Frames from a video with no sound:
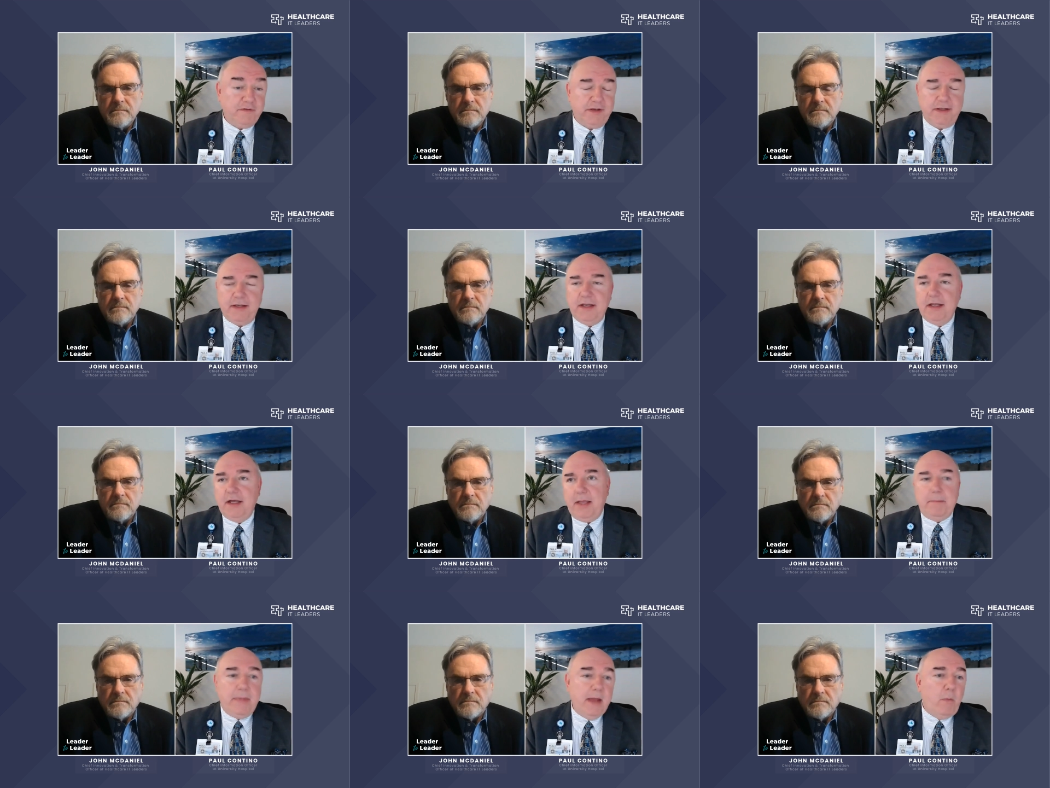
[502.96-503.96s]
Speaker 1: it,
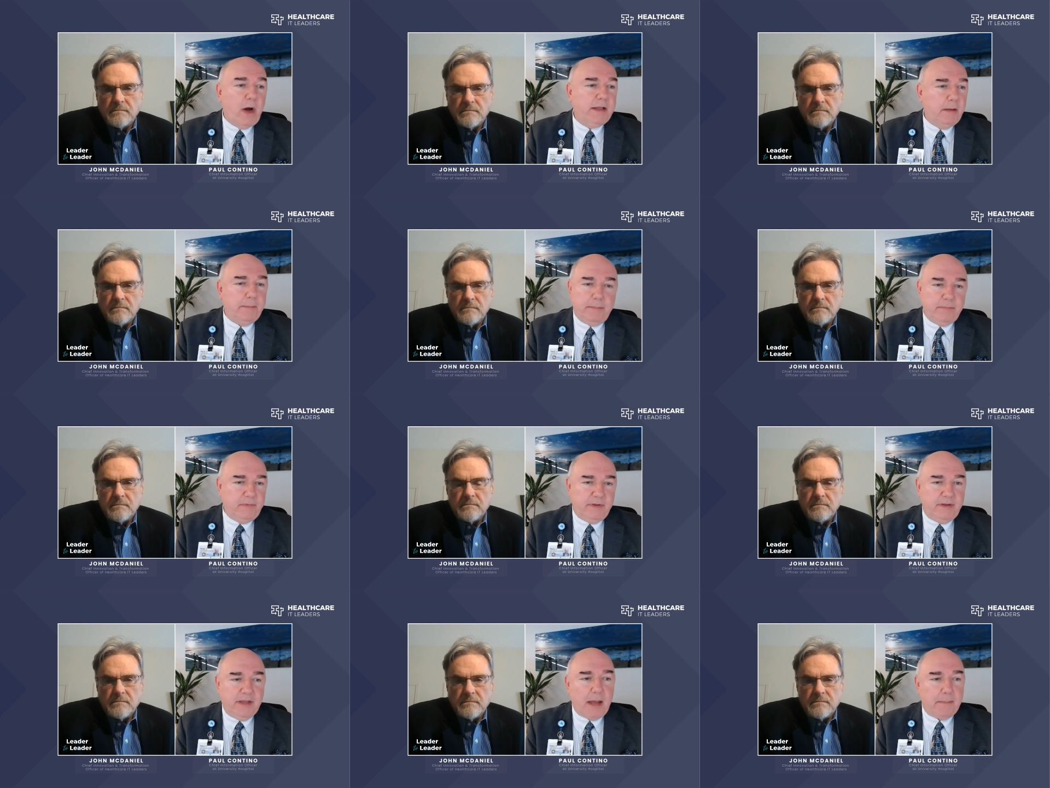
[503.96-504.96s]
it may wind up
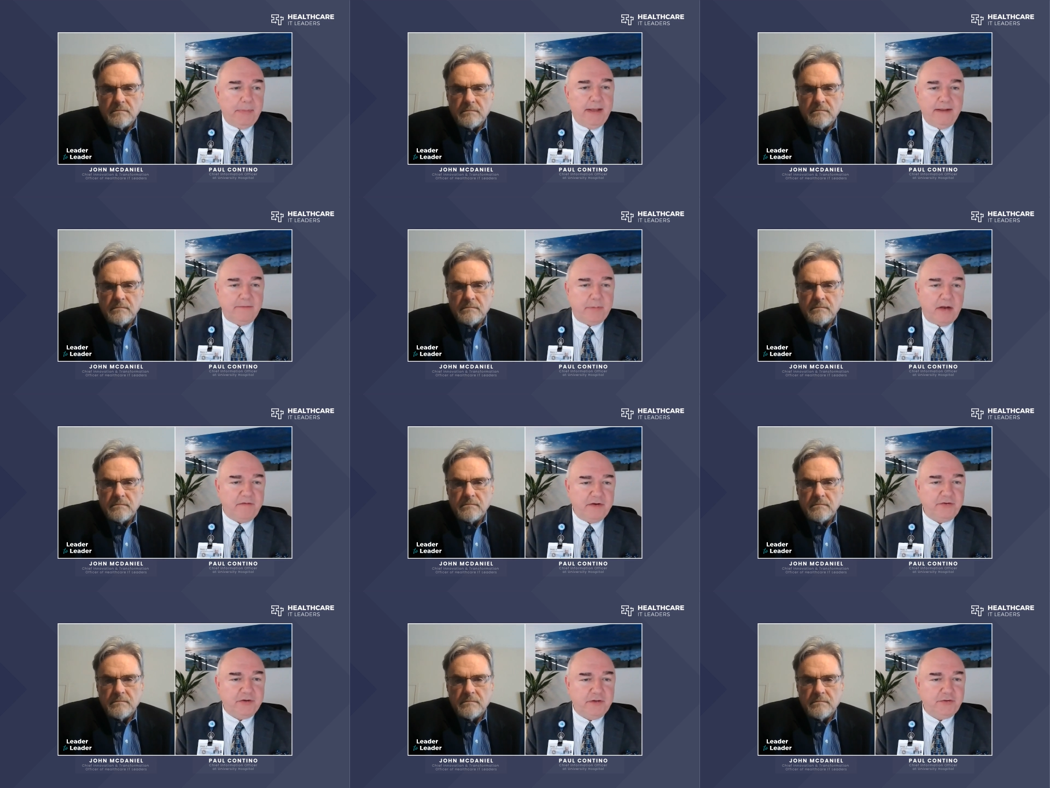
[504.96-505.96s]
not being as
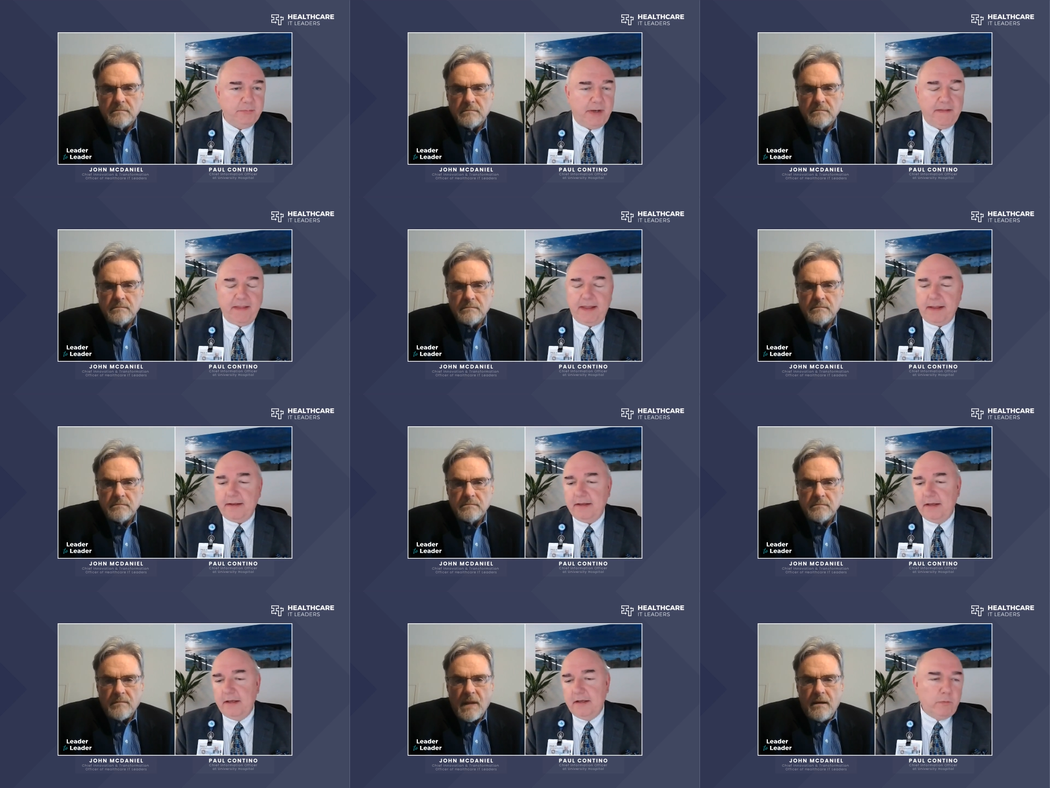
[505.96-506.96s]
beneficial as you might think.
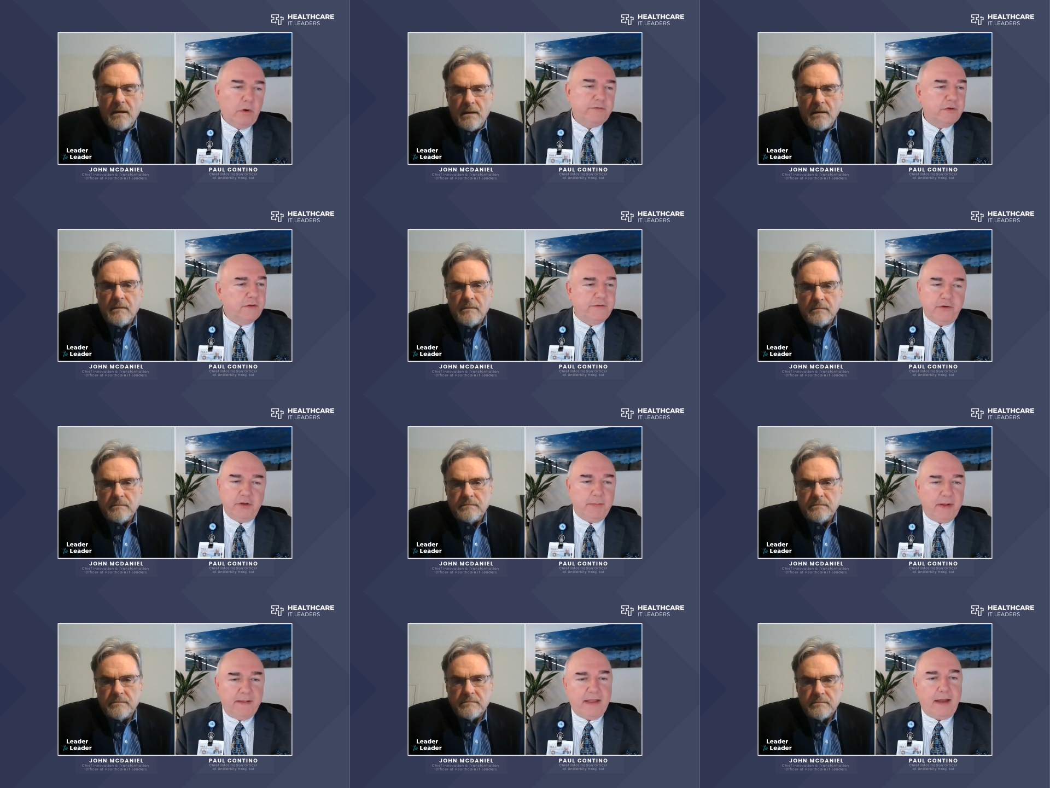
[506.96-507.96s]
We're also concerned
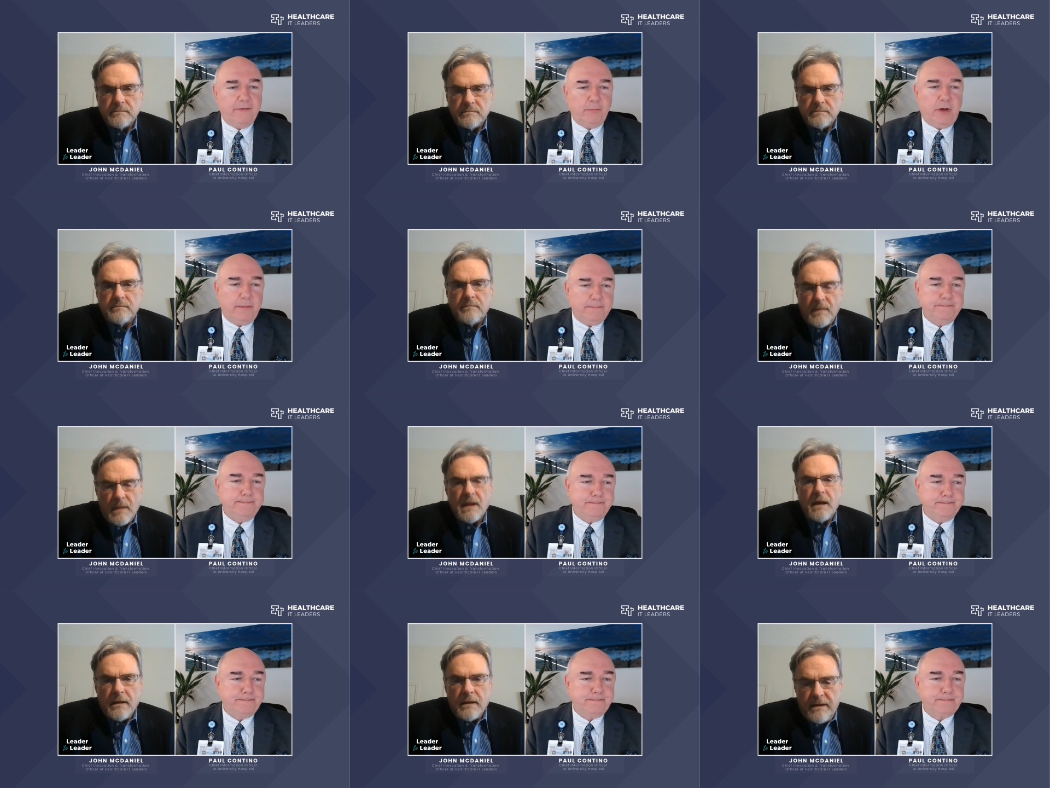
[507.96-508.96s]
about that as well.
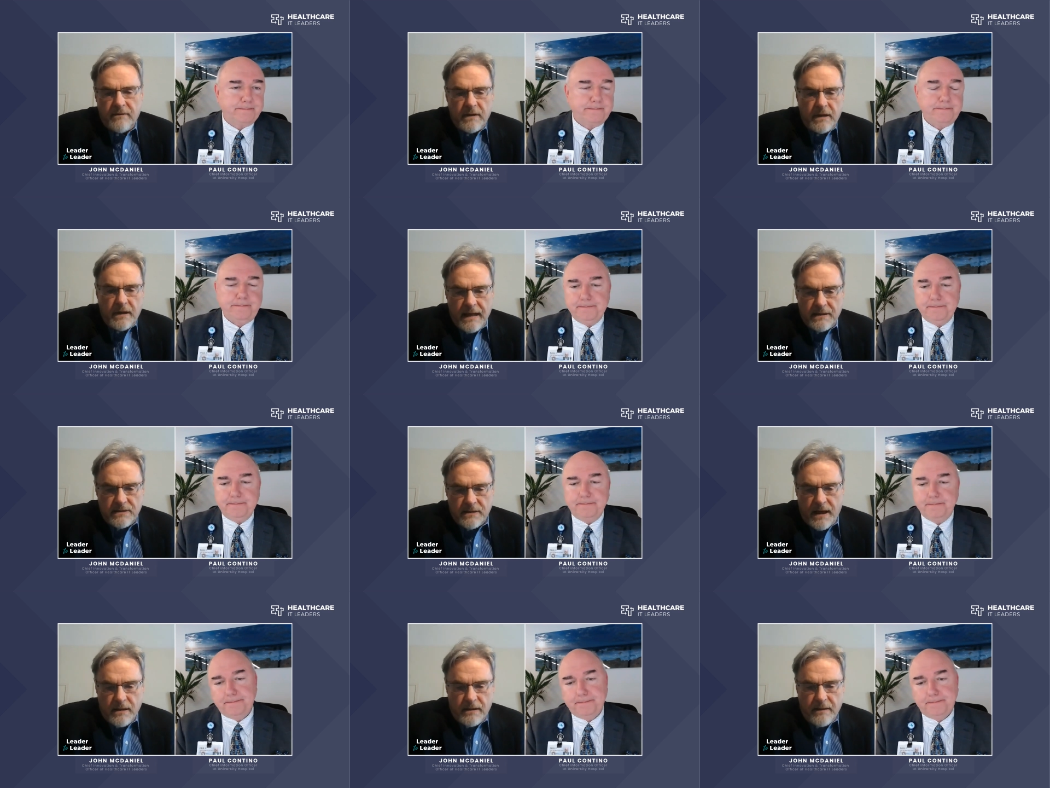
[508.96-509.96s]
Speaker 2: Given that
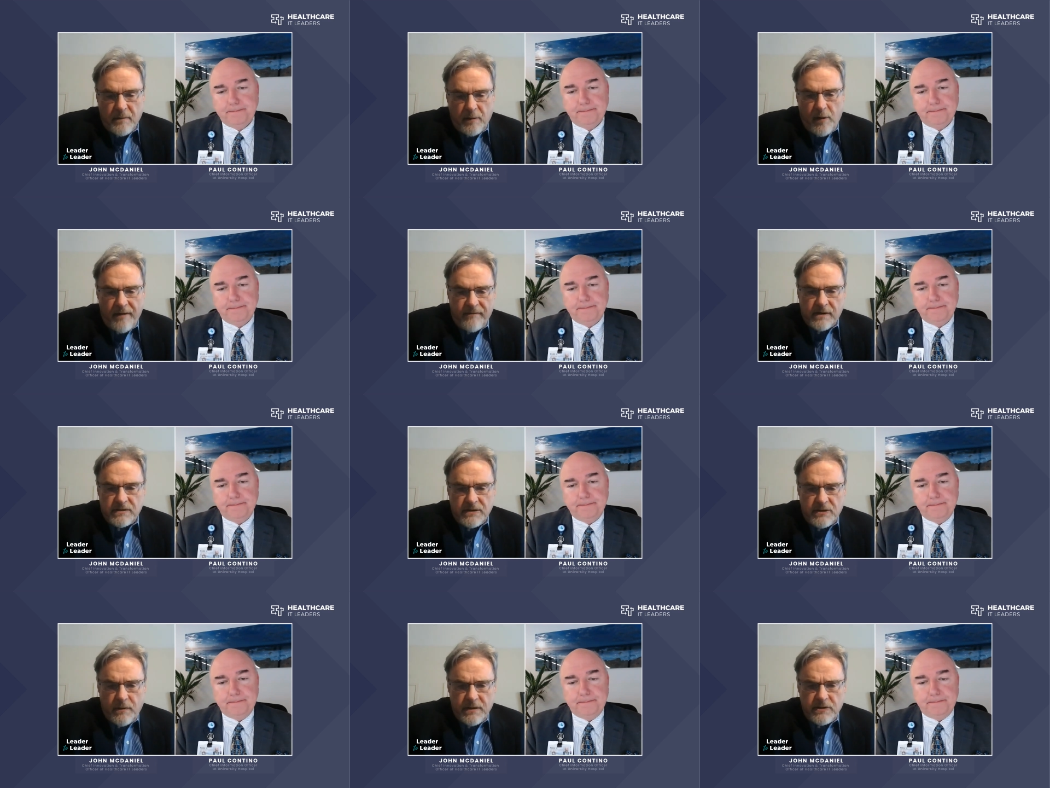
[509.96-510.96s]
that's the demographic
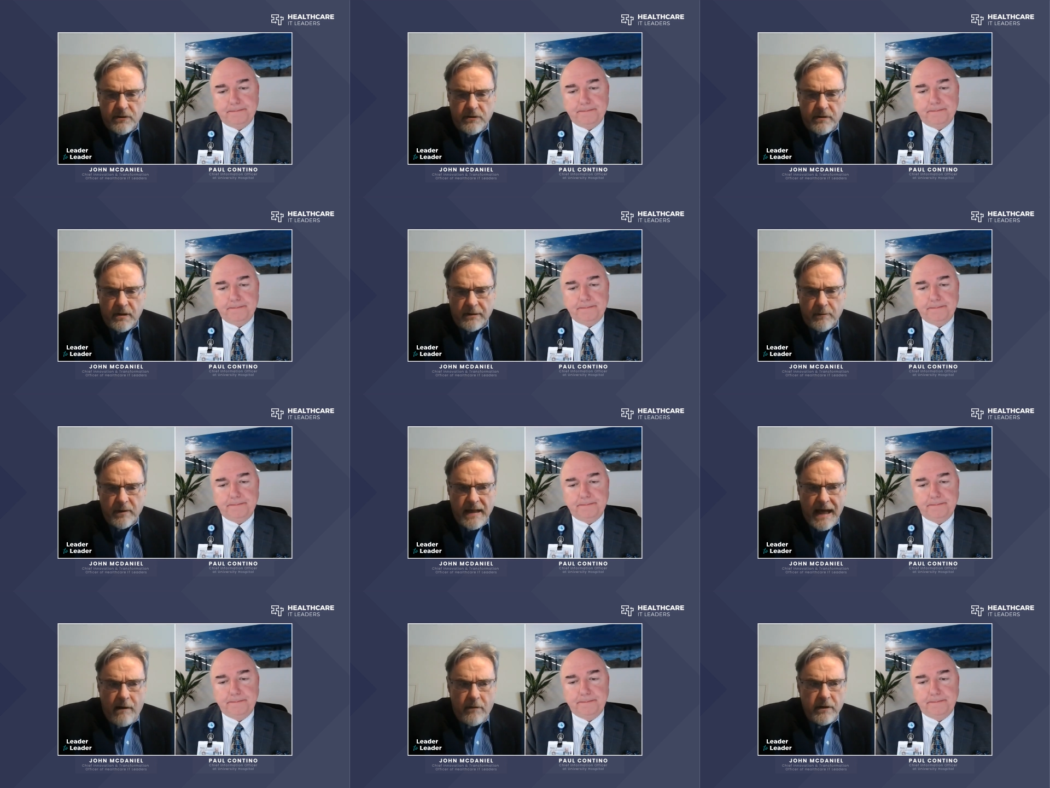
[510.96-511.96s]
situation you're dealing with,
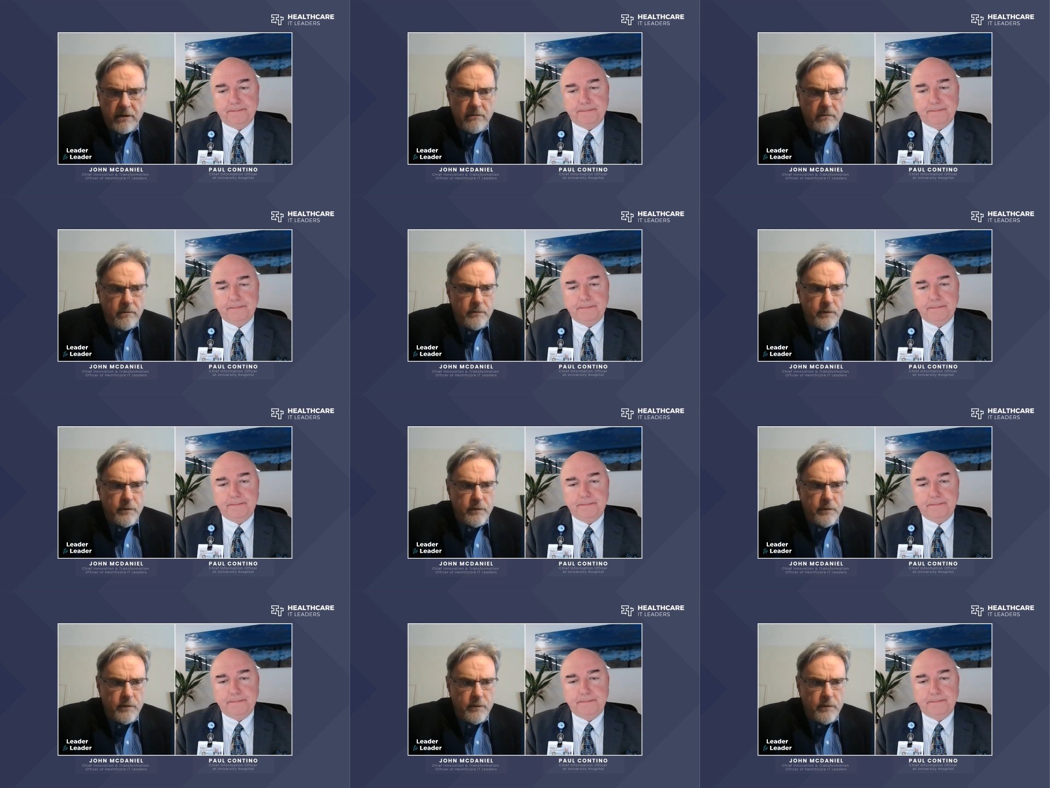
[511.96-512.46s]
how are you